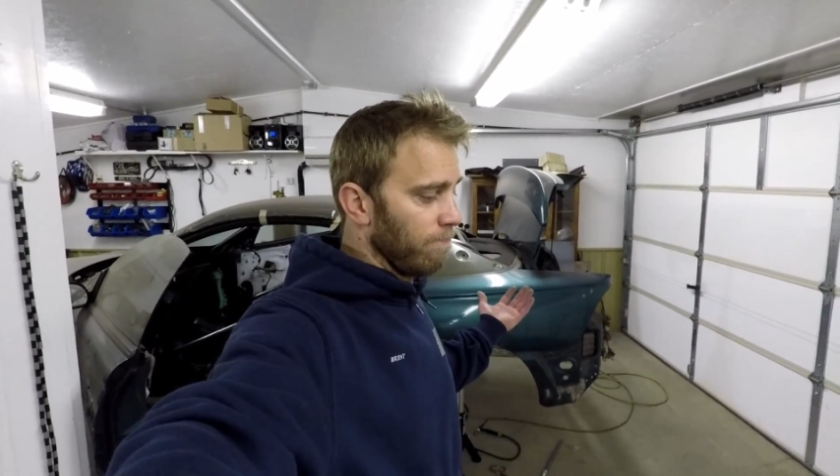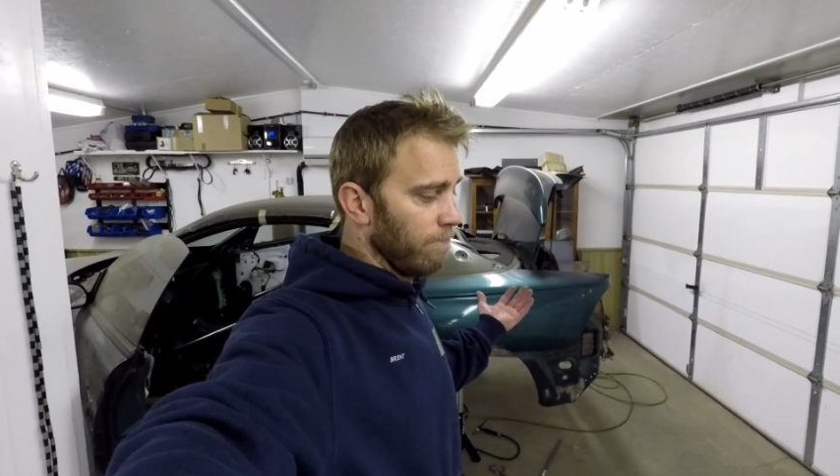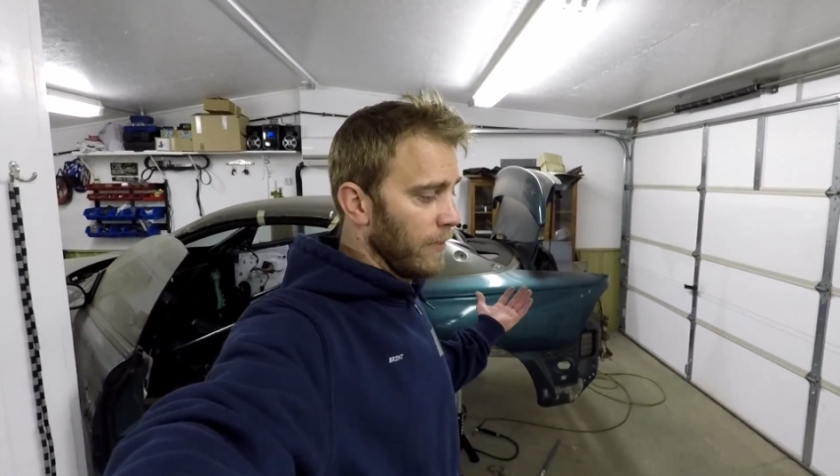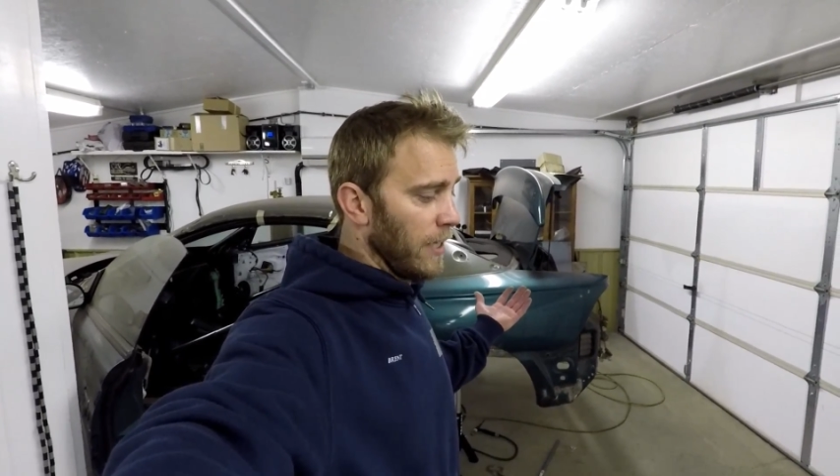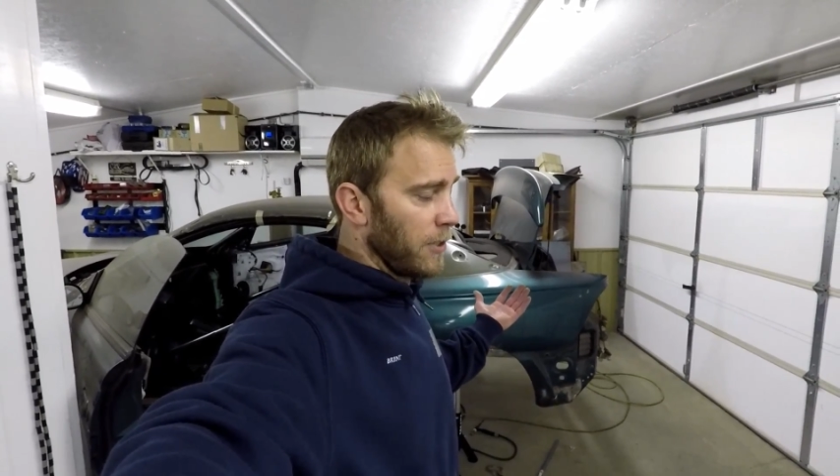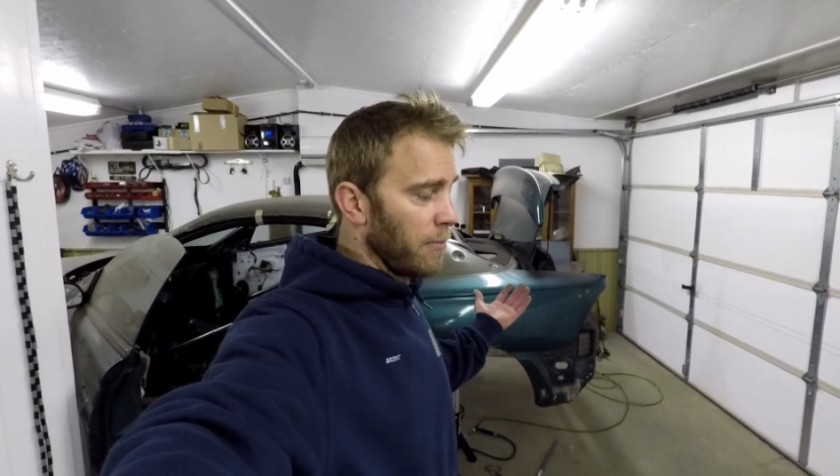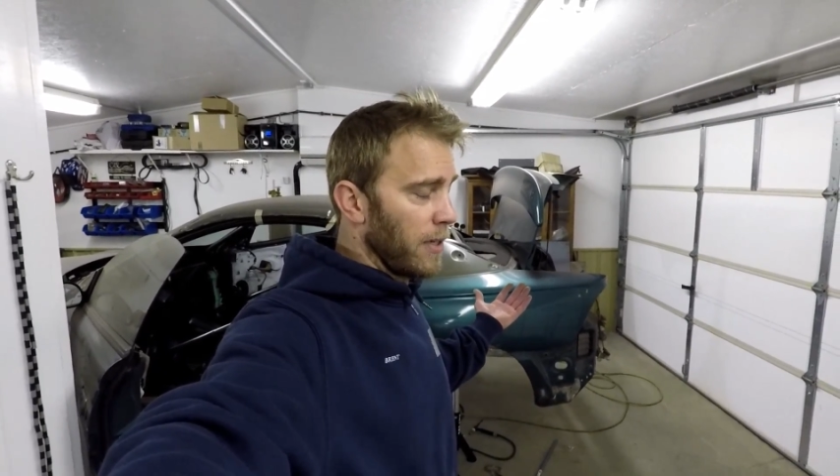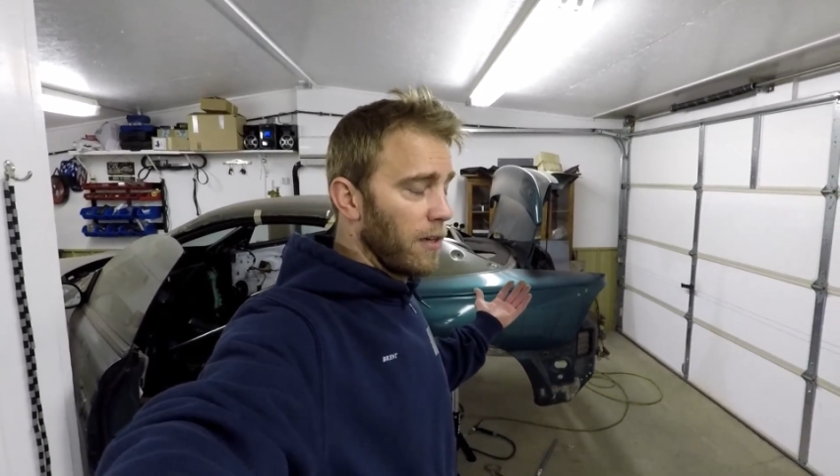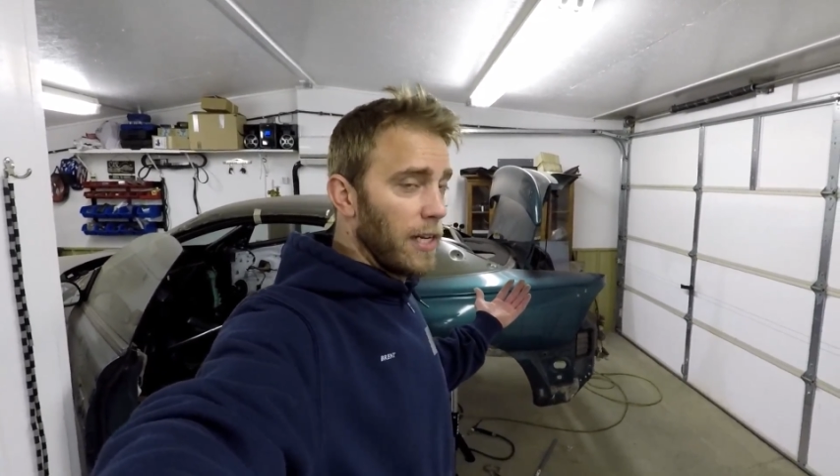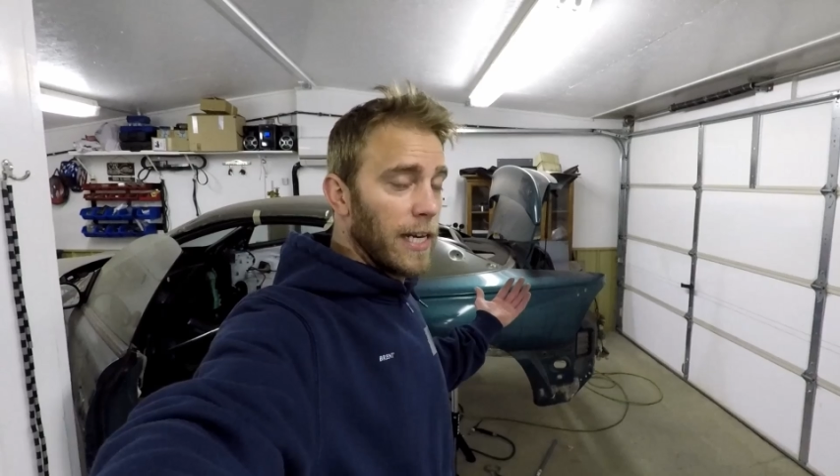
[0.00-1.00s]
that's
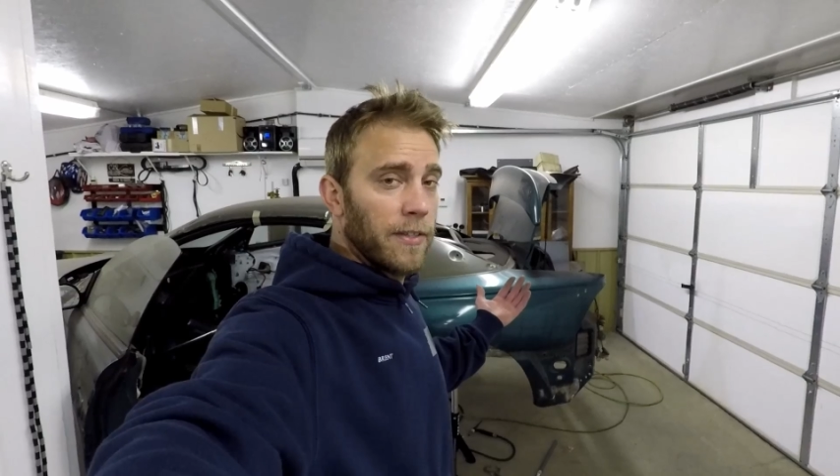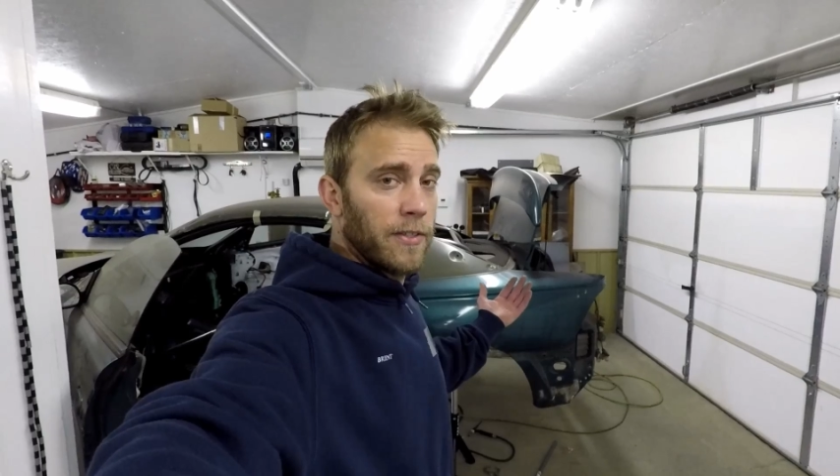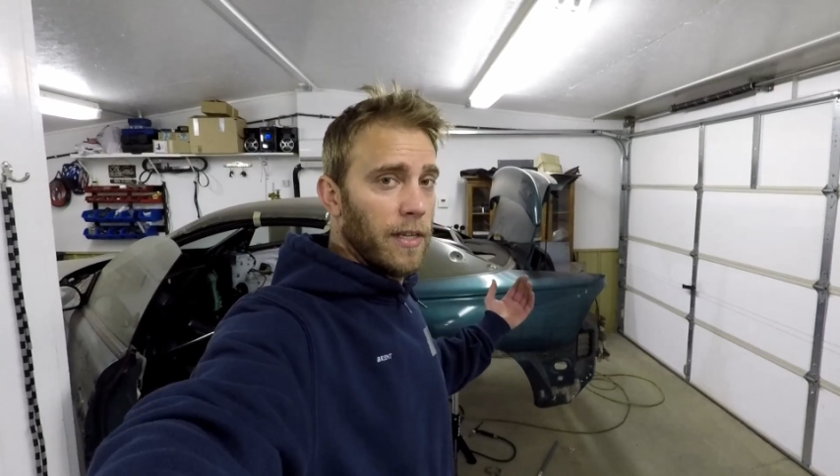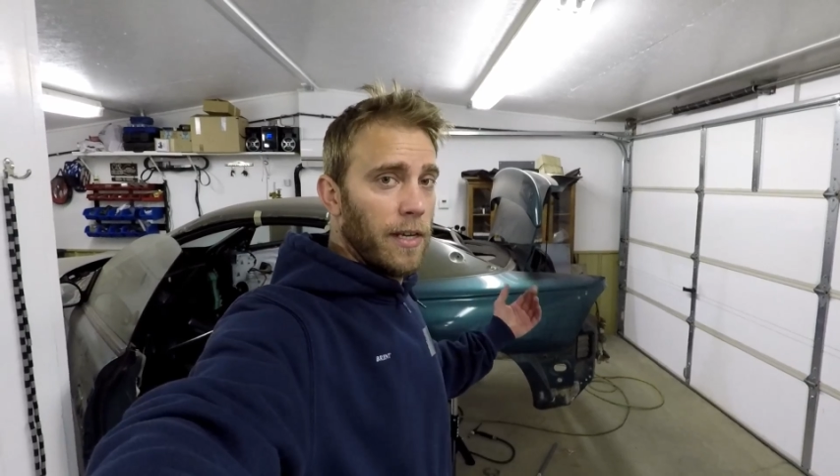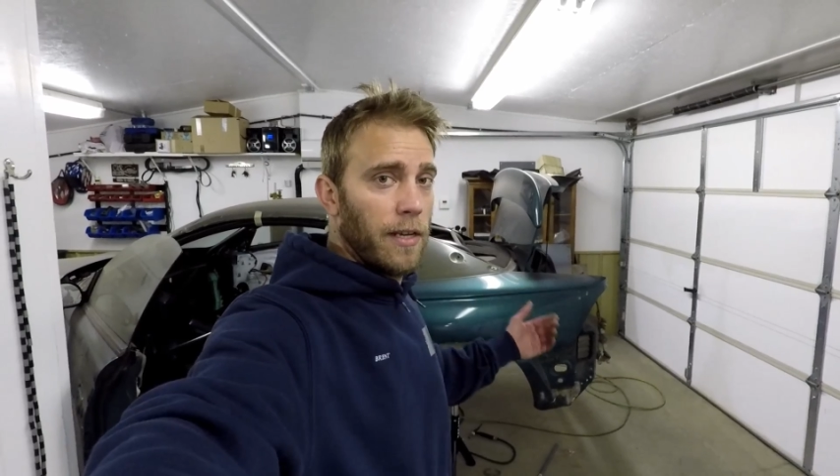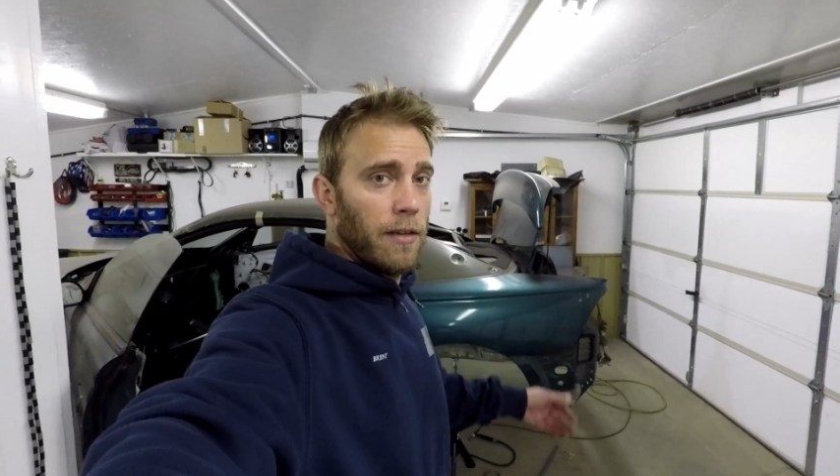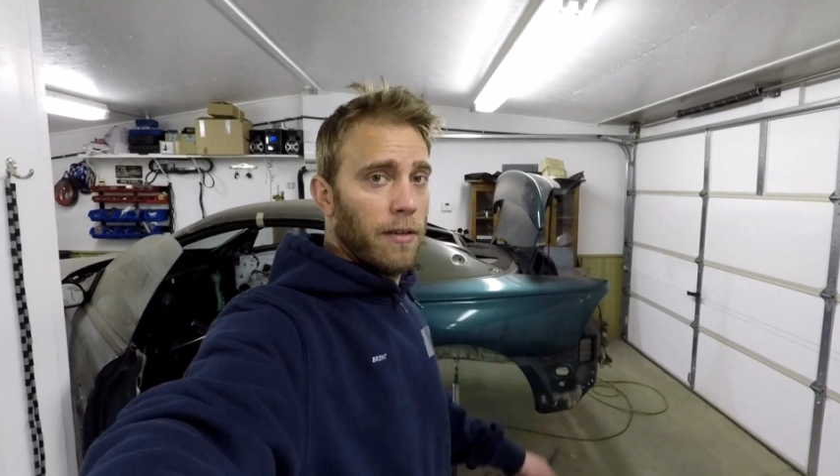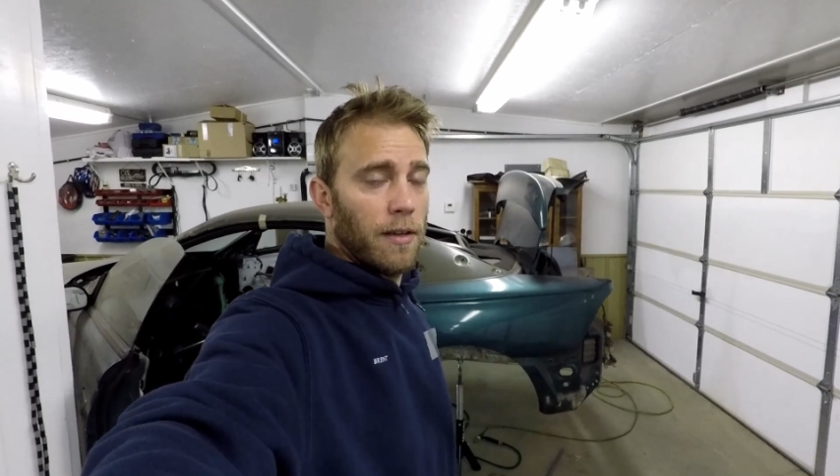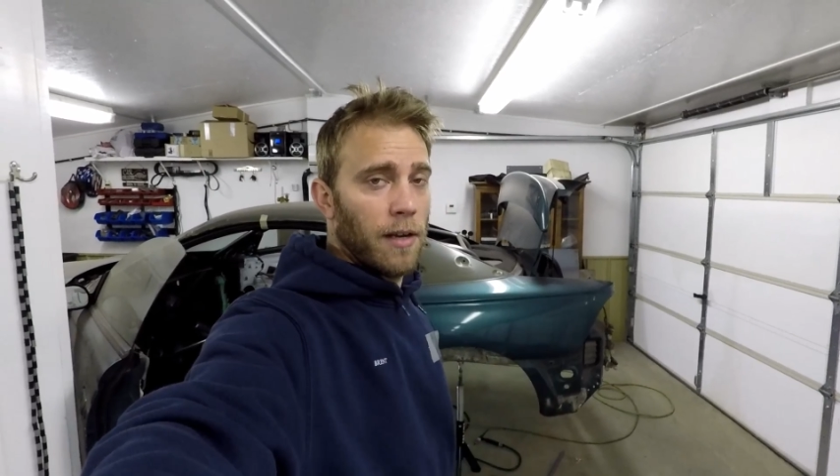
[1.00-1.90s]
about all I got to say.